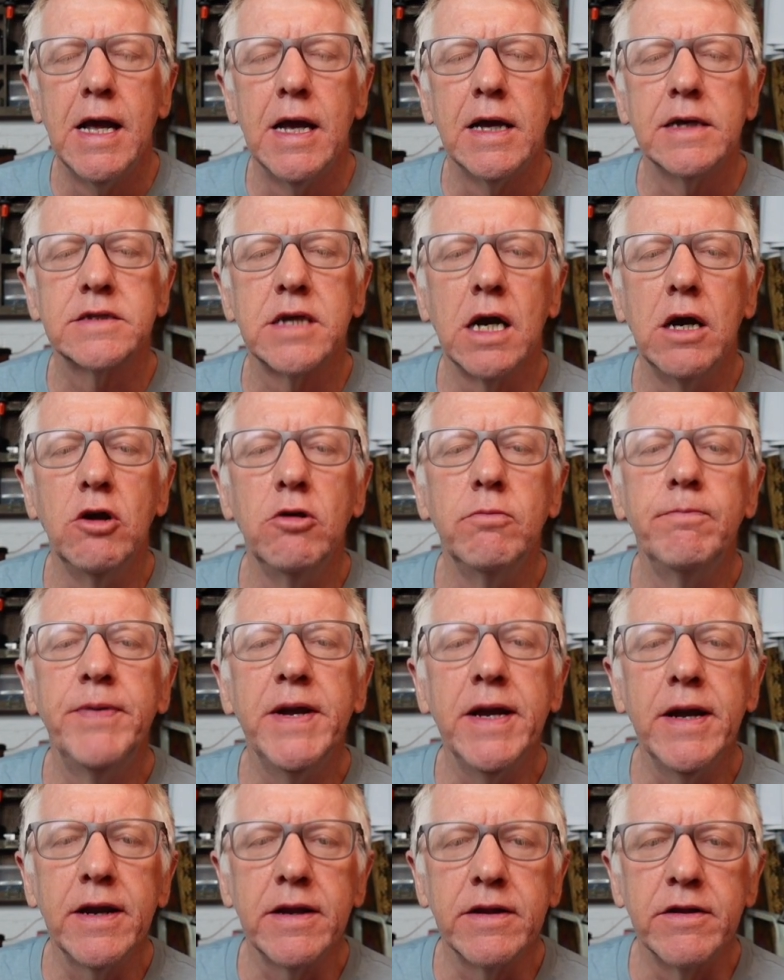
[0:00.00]
So,
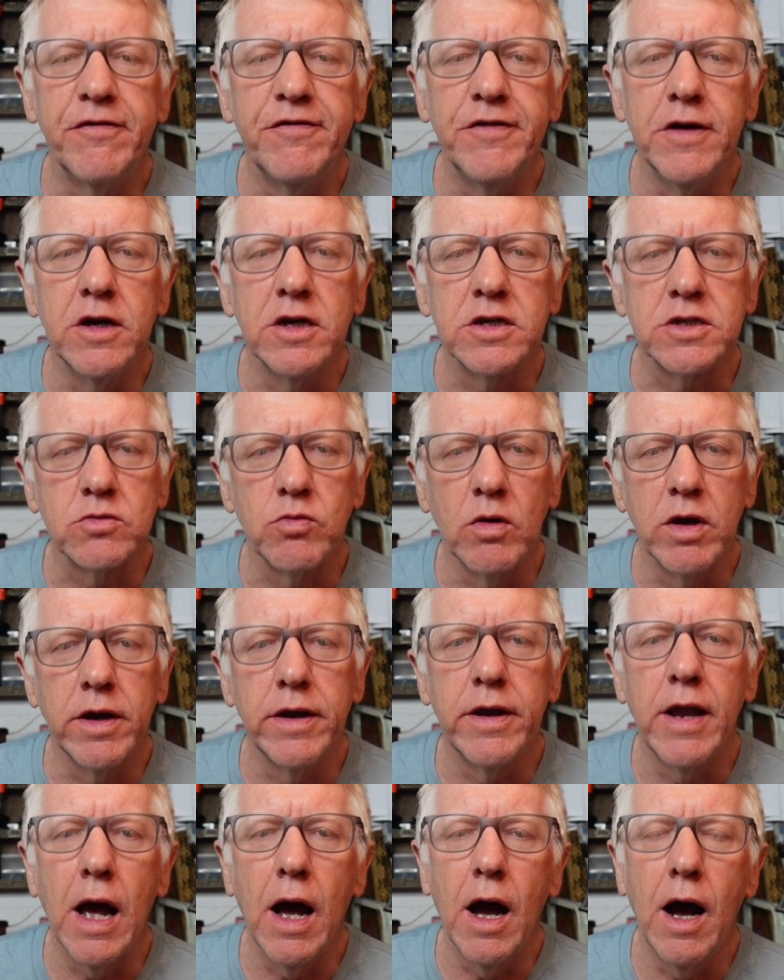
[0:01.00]
being the first
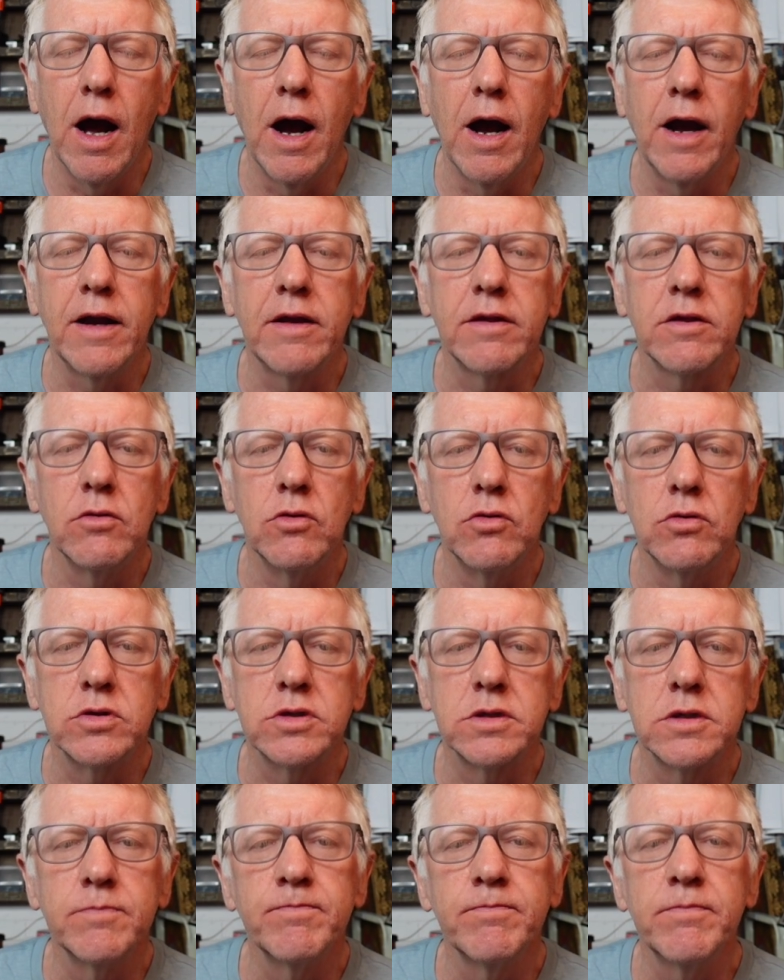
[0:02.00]
one, I
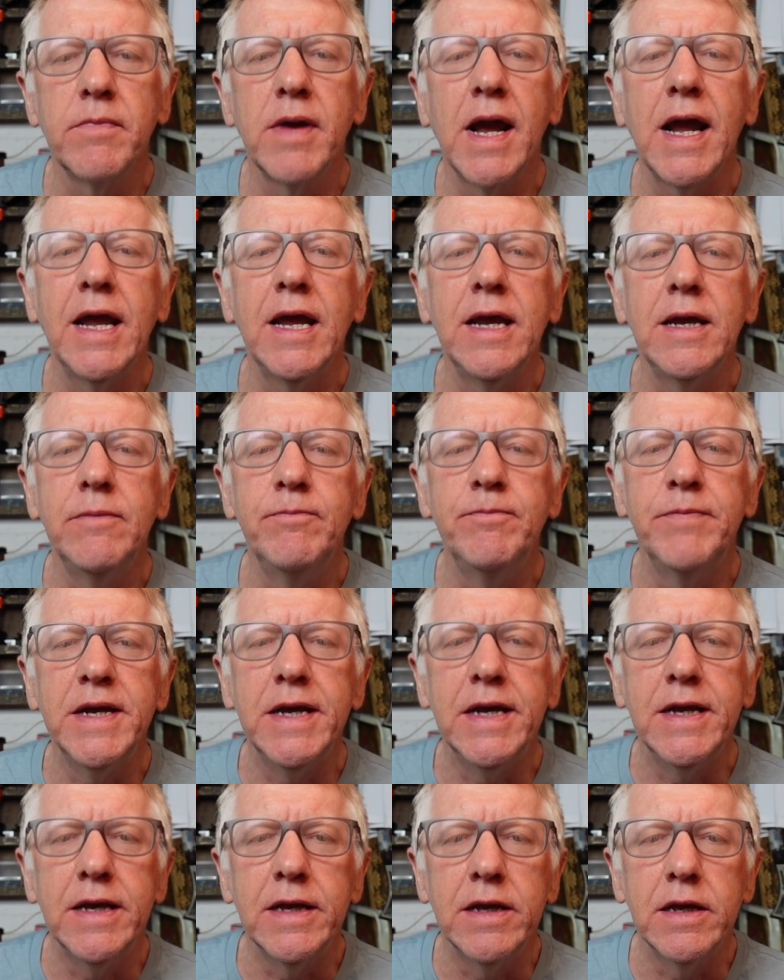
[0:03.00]
thought
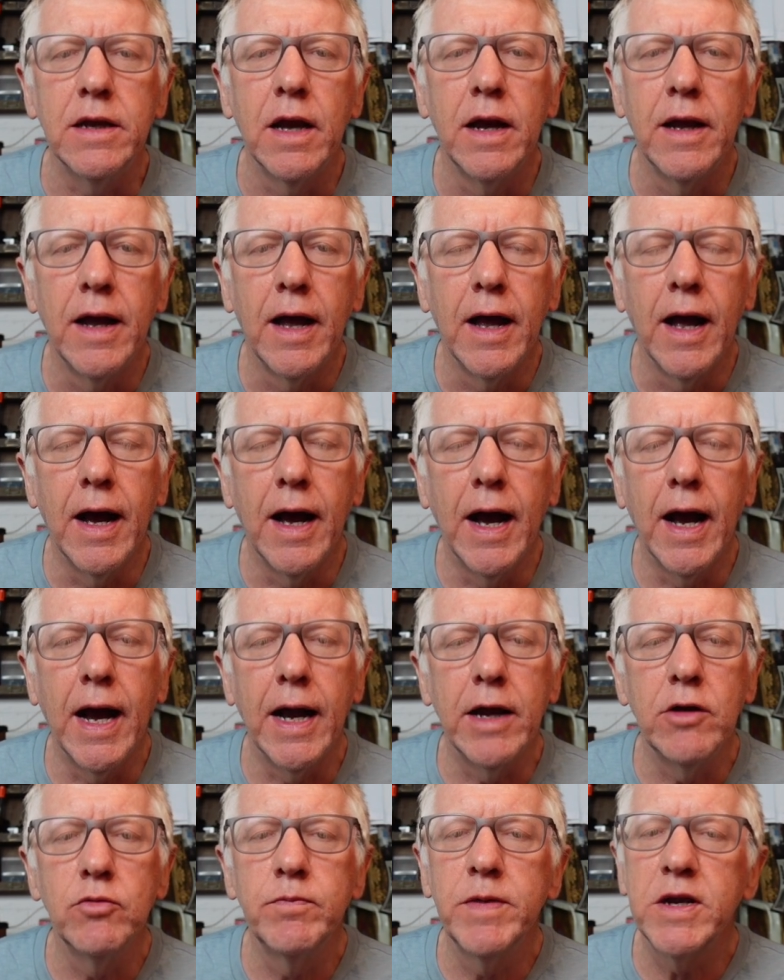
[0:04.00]
maybe
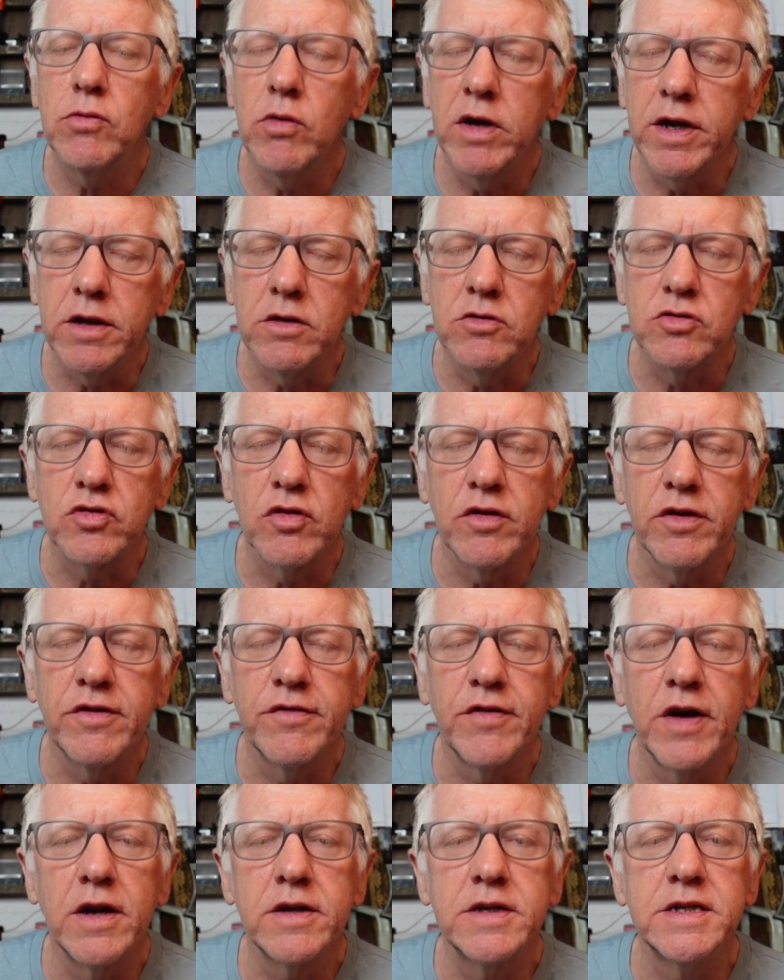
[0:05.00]
uh, it would be quite useful
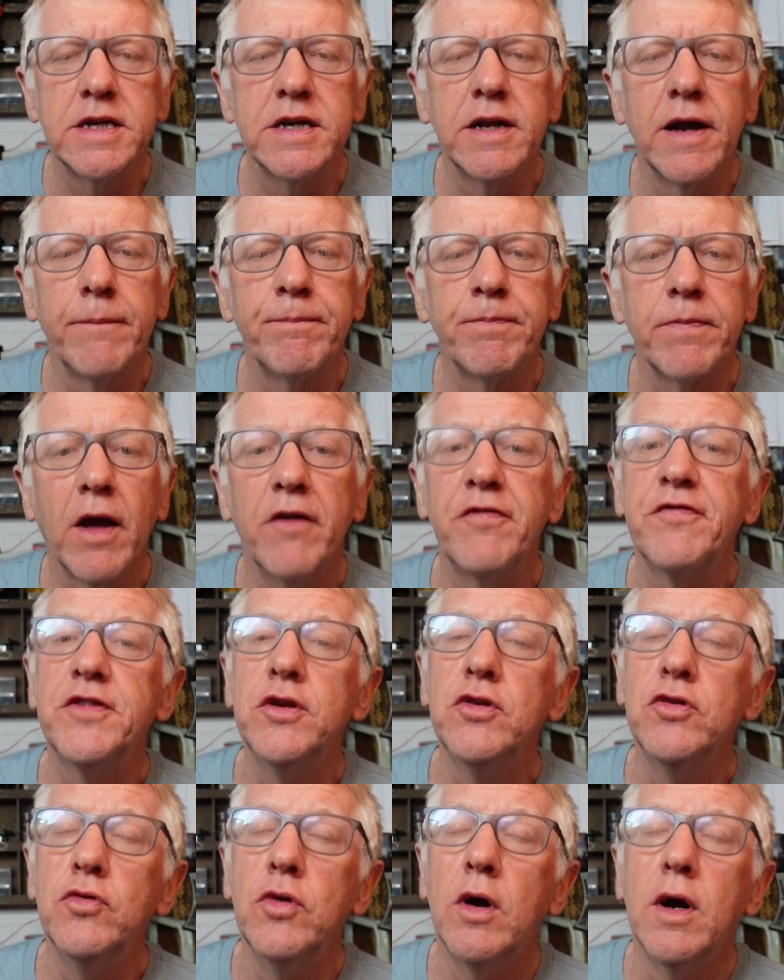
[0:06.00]
if I did a, a
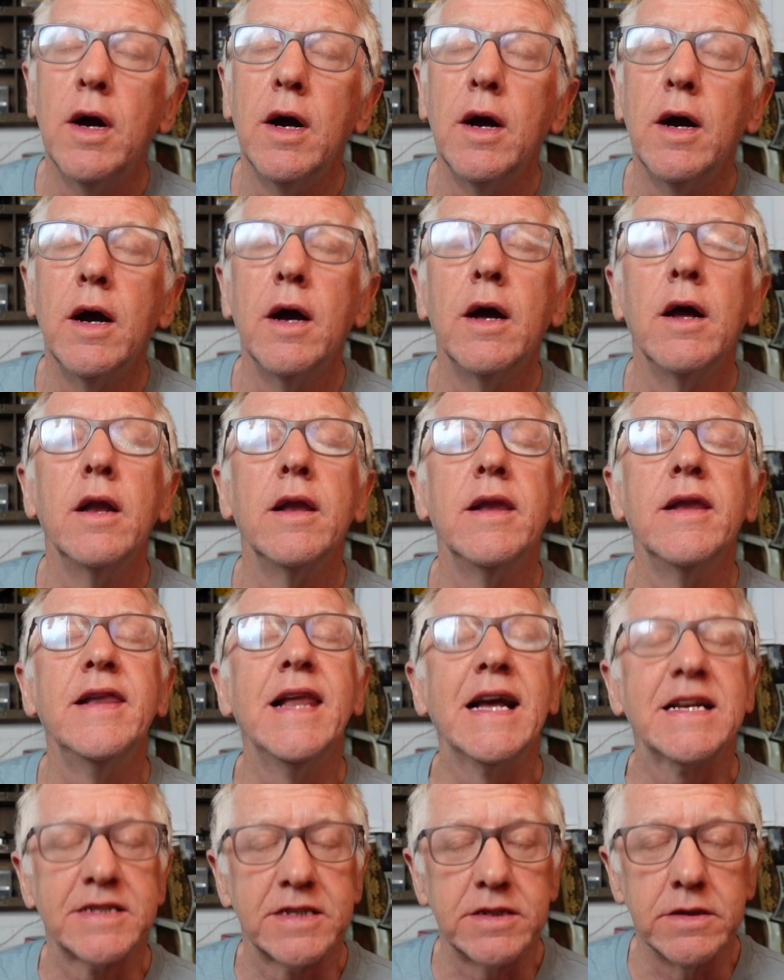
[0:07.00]
few
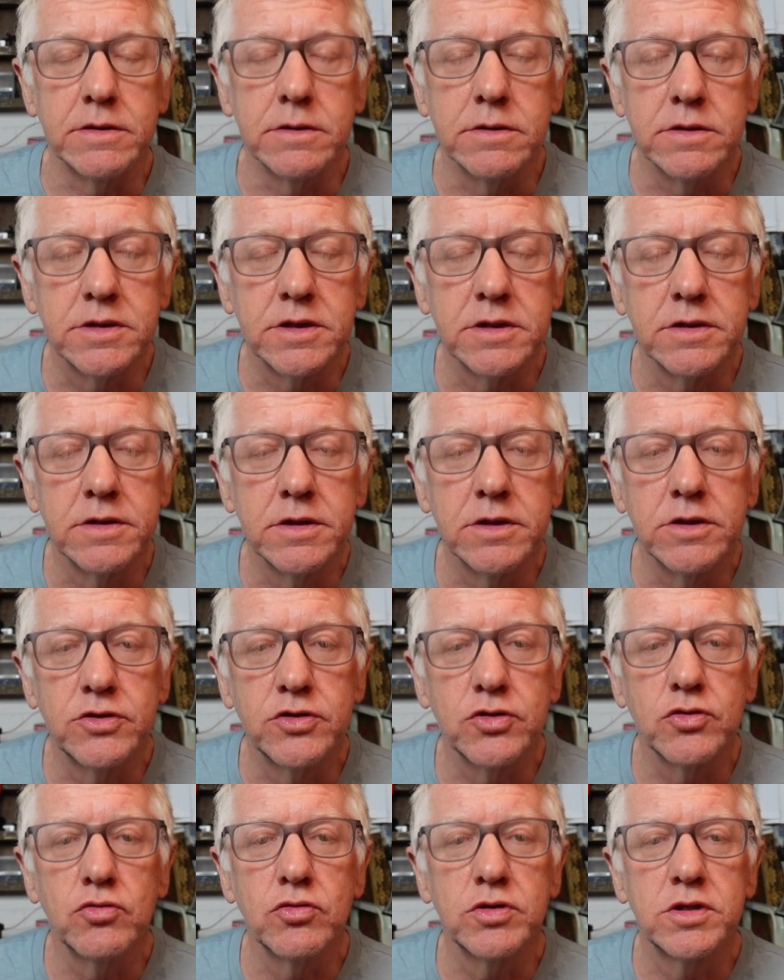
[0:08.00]
lessons that
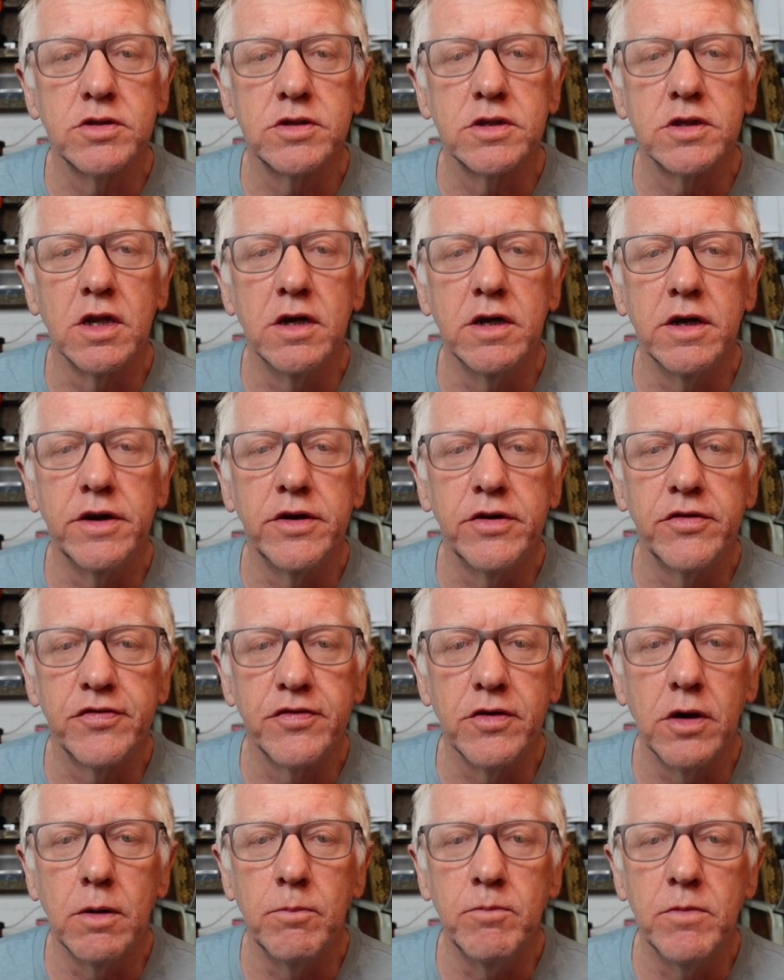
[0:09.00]
Jules has learned
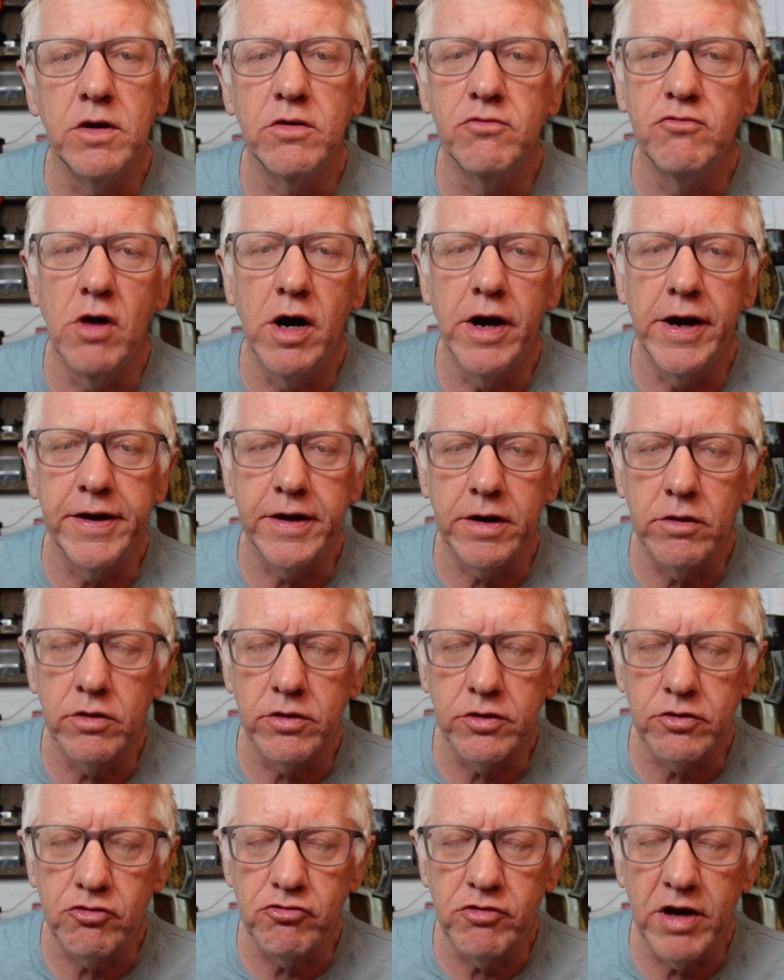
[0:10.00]
from riding
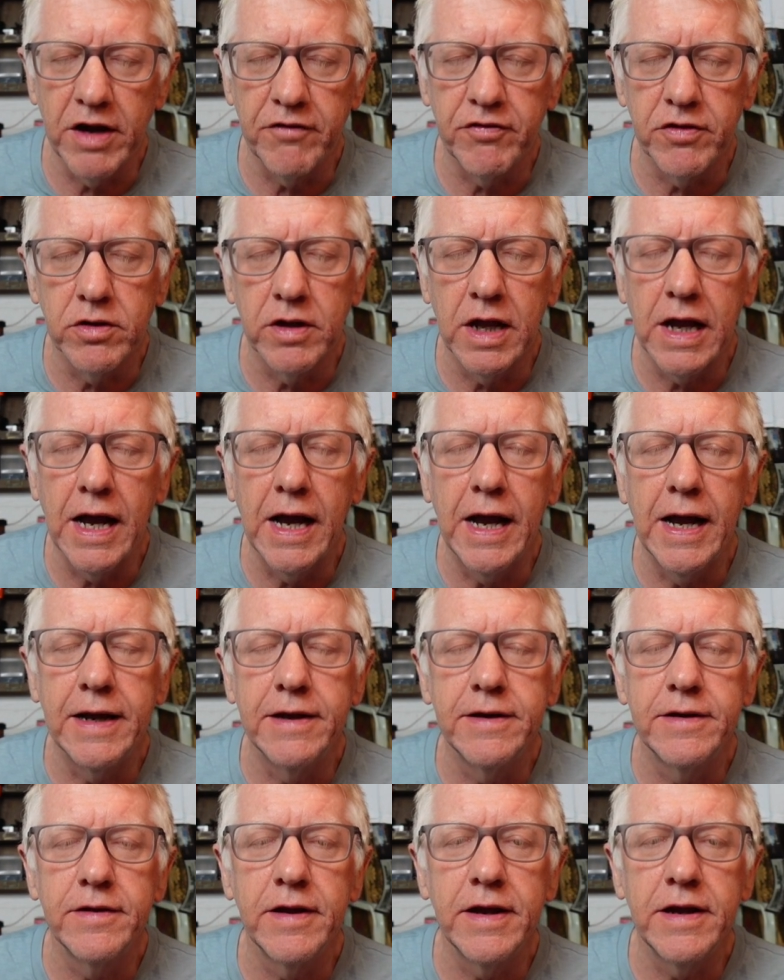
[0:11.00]
on gravel.
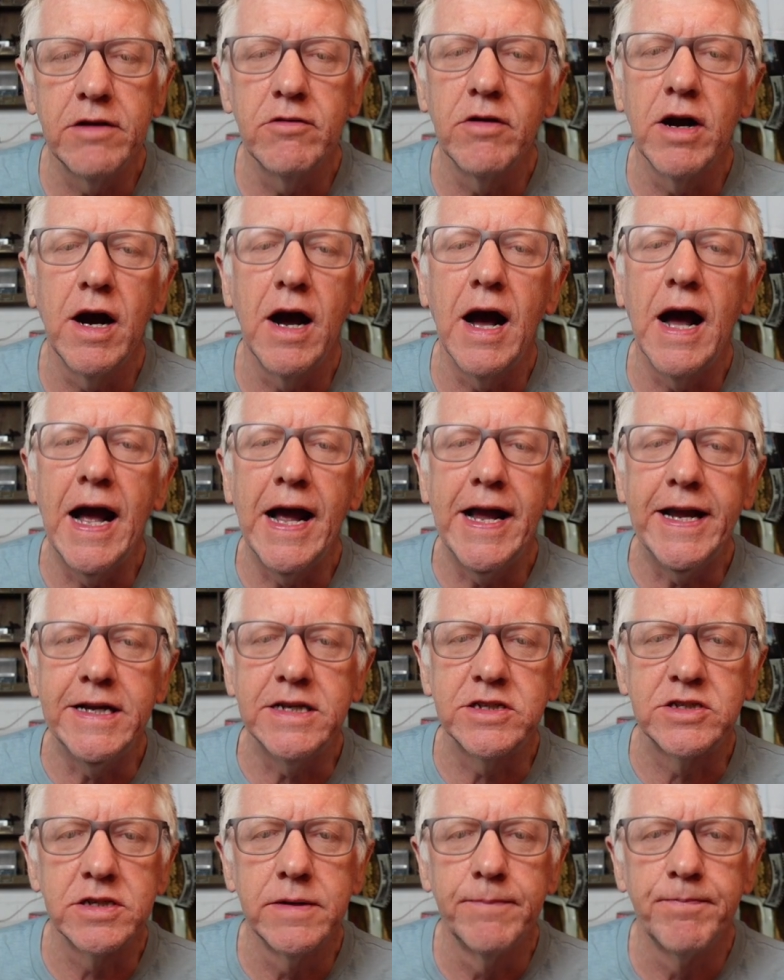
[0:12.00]
And here are
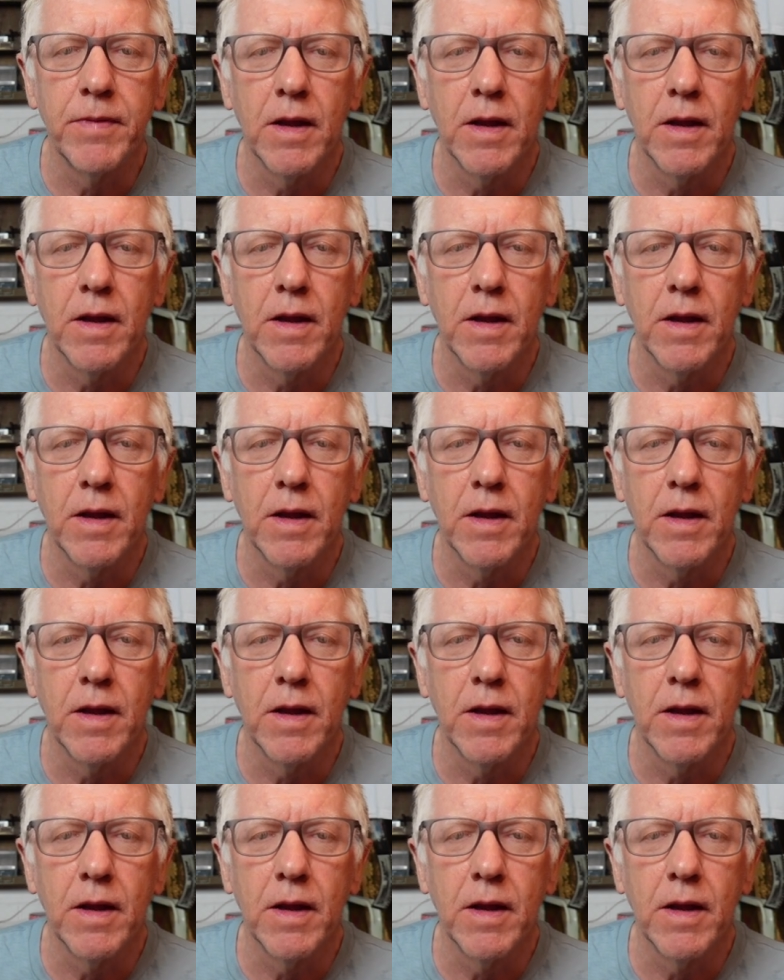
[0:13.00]
eight